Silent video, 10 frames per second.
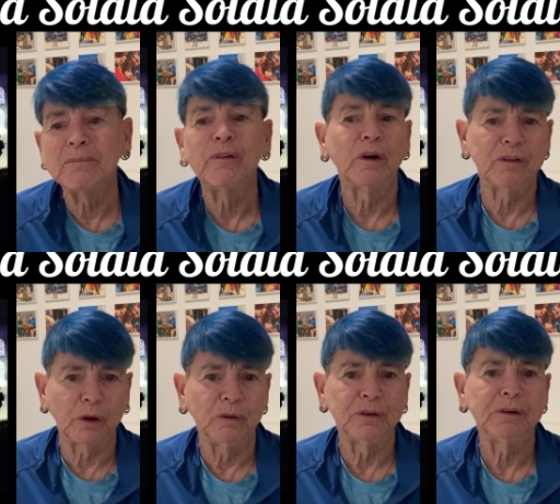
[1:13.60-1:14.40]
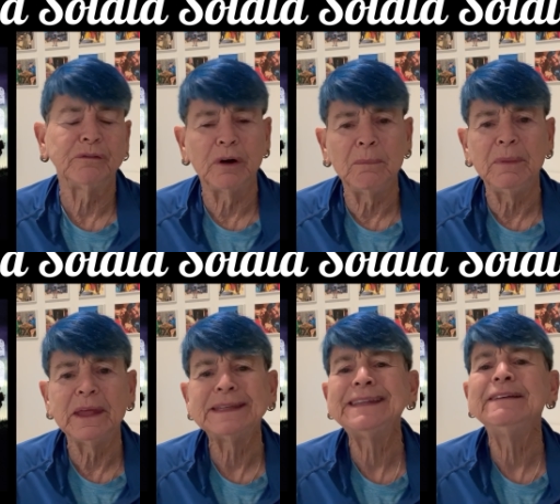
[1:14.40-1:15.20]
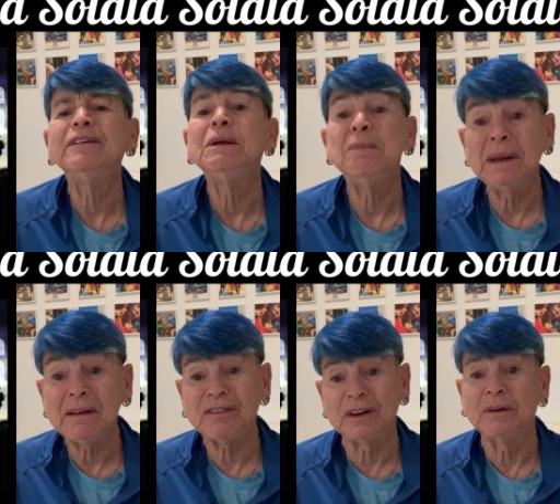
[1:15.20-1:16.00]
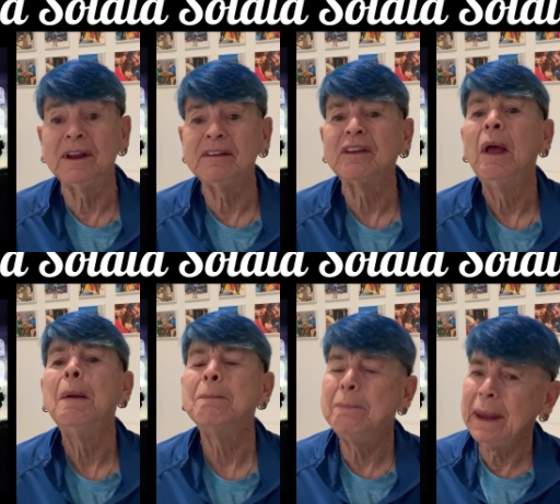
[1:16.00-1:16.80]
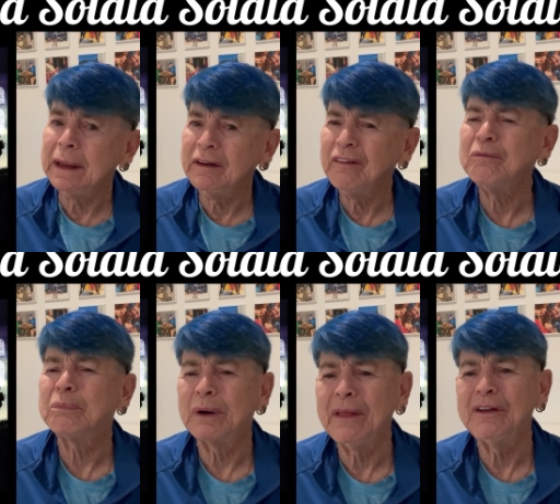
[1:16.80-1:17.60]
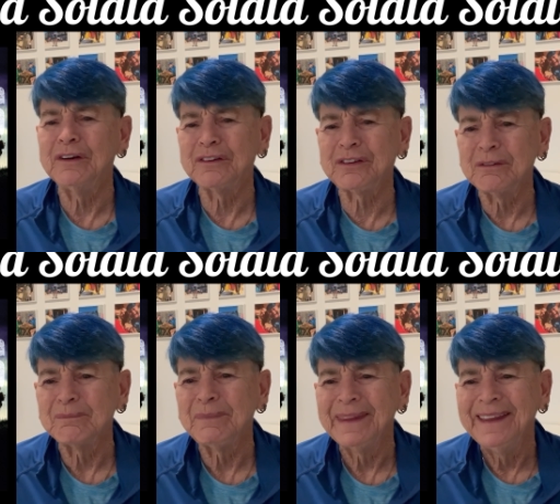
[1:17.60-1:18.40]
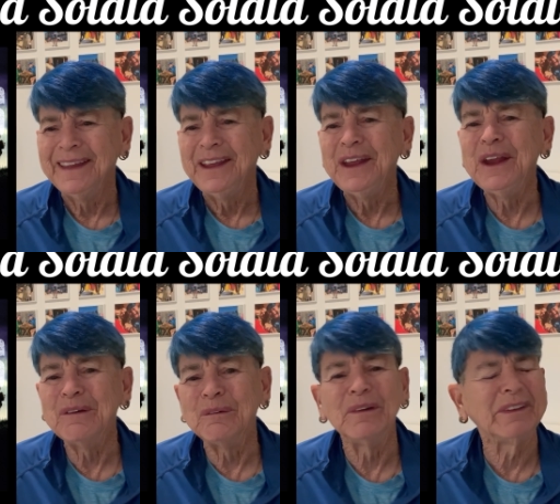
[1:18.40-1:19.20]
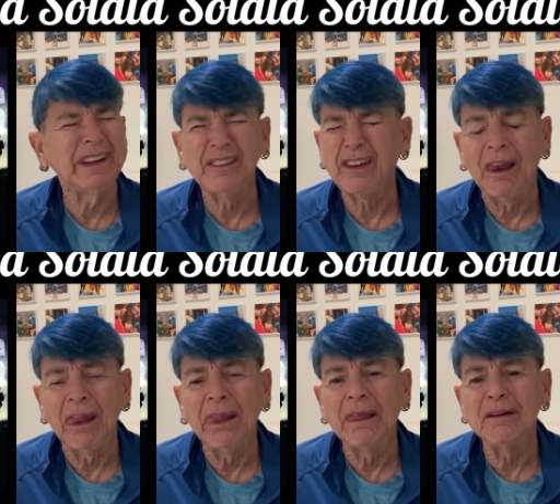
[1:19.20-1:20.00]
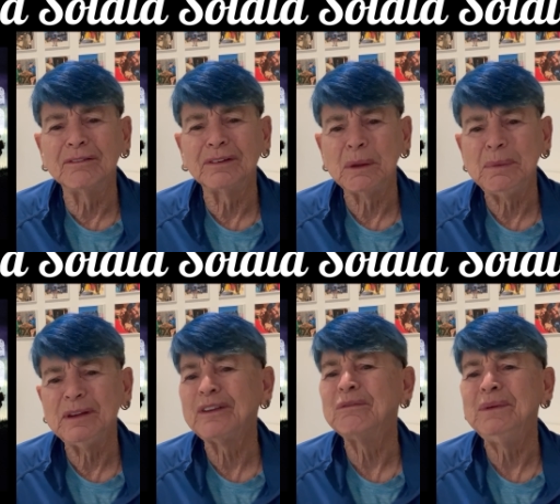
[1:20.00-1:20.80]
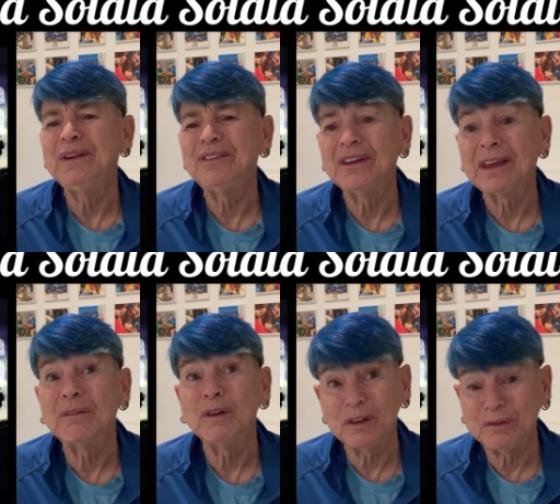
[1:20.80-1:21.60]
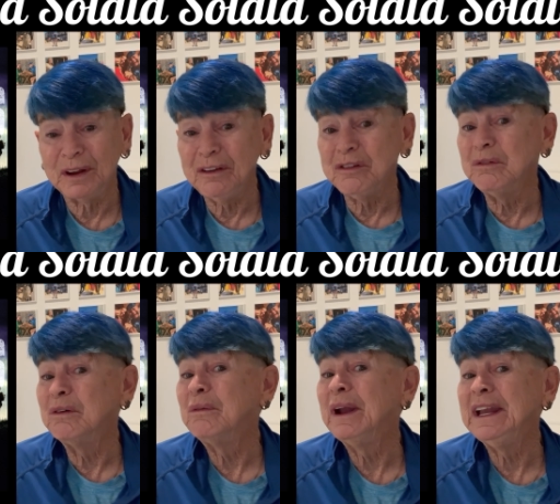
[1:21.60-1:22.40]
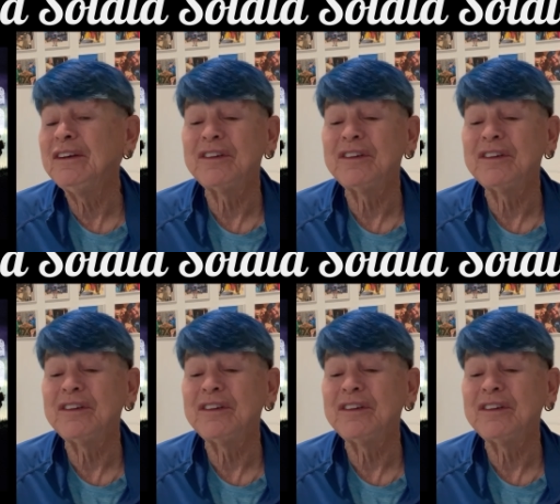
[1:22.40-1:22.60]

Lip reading: for a Soldier from the TV miniseries Band of Brothers. It really is a lovely piece of music and was fun to arrange